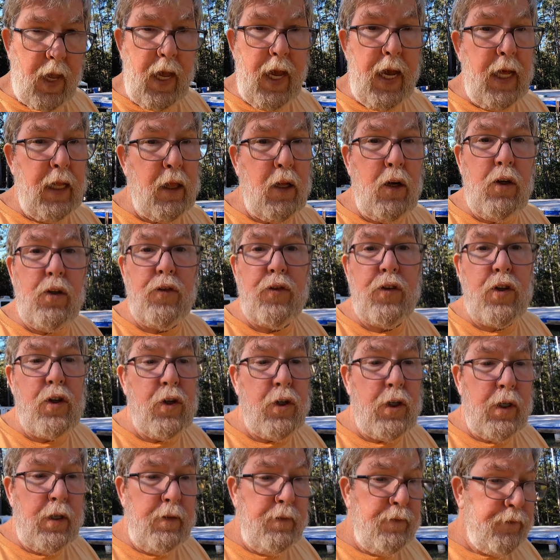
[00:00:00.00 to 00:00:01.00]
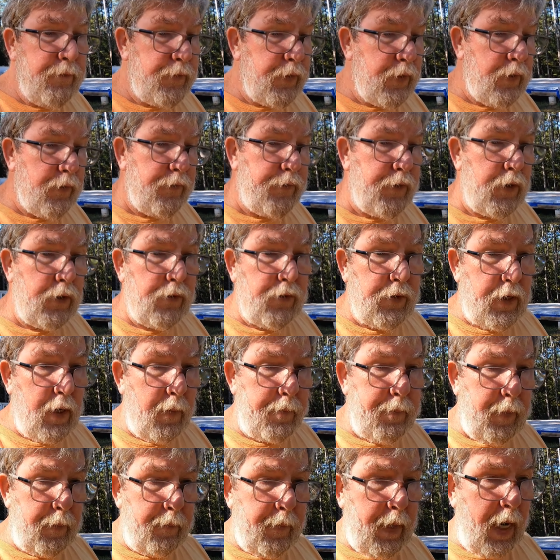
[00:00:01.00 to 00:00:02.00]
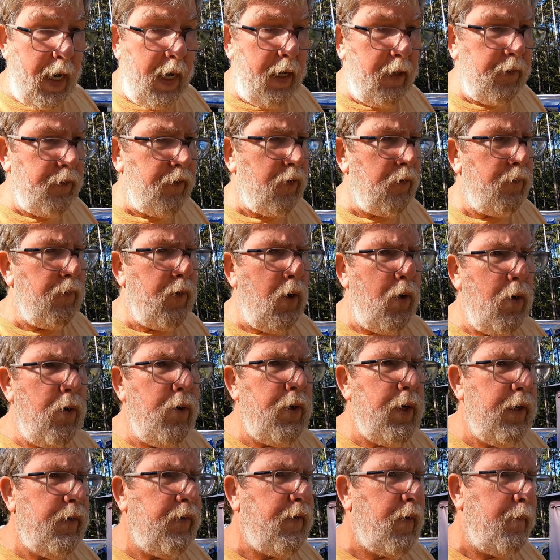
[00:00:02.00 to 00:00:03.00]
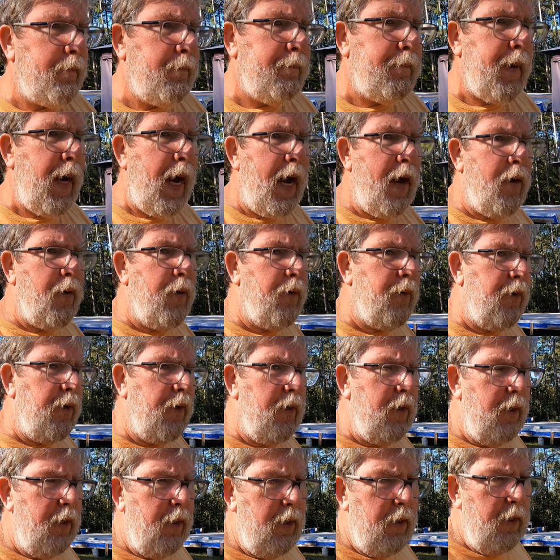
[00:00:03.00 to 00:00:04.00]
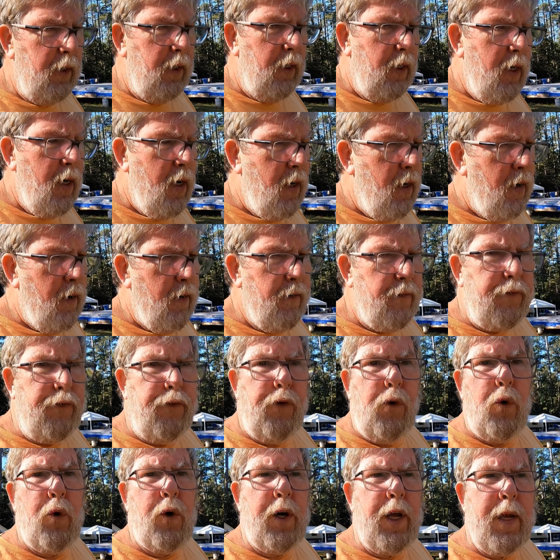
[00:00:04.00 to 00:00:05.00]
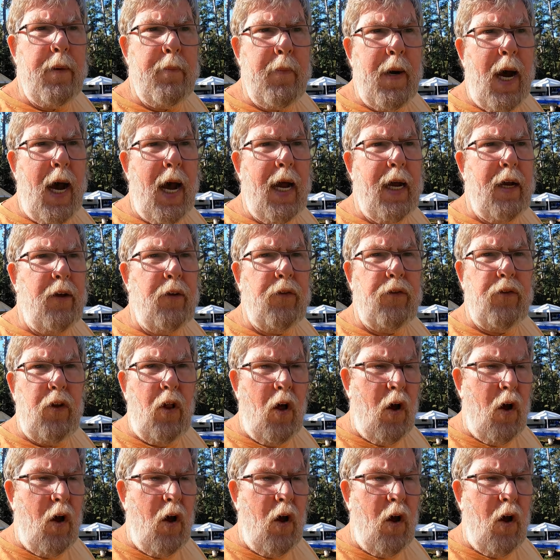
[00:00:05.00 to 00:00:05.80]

It looks good for the first couple miles. The road is about 40 miles